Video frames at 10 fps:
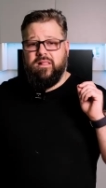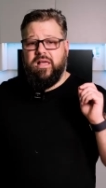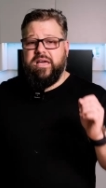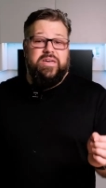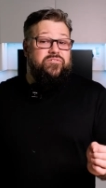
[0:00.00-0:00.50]

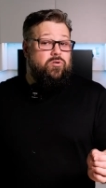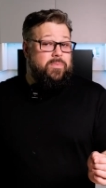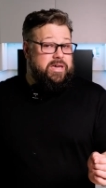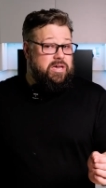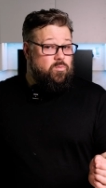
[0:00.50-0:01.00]
Like if you're
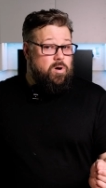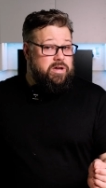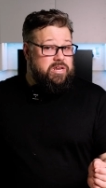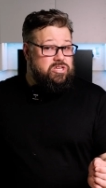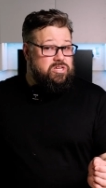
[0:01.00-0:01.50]
making a rocket
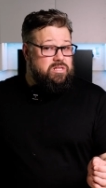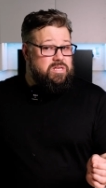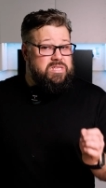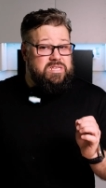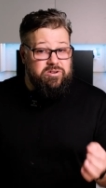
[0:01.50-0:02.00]
engine.
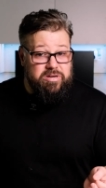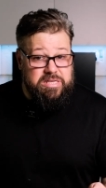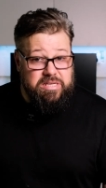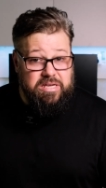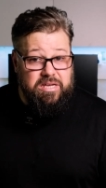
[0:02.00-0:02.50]

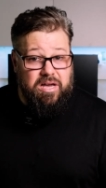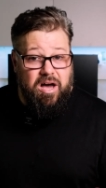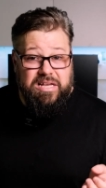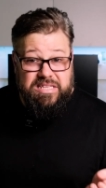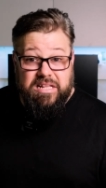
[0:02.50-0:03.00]
Seriously,
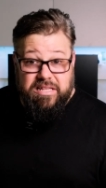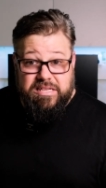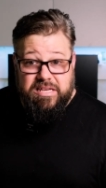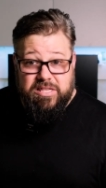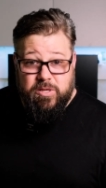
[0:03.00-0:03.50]
I sell these
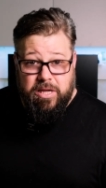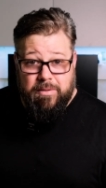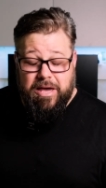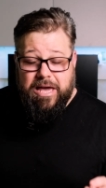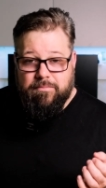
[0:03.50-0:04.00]
kits on
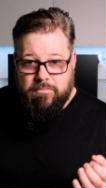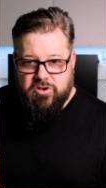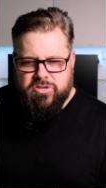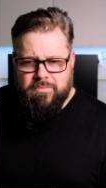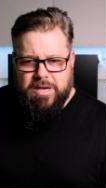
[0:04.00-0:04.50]
eBay and
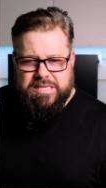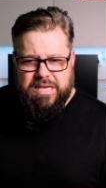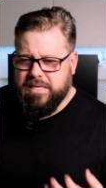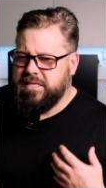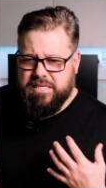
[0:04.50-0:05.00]
most of my
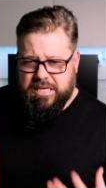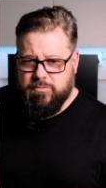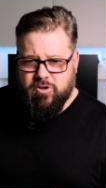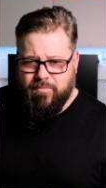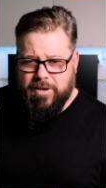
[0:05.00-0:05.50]
sales seem
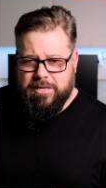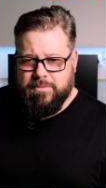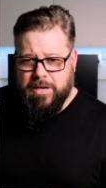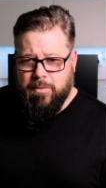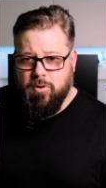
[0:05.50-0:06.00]
to have been to
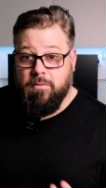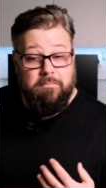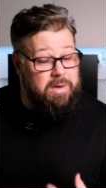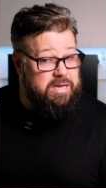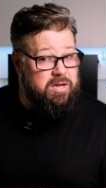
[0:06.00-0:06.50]
people
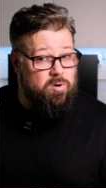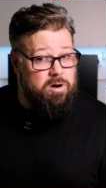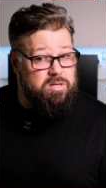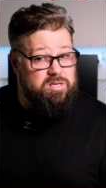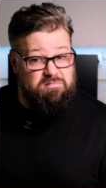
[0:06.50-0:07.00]
making
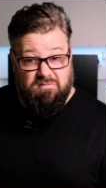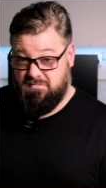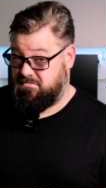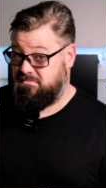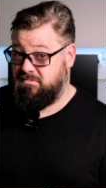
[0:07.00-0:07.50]
rockets.
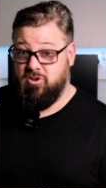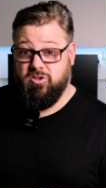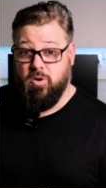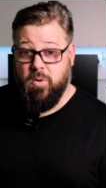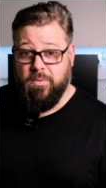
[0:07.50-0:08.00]
Who knew?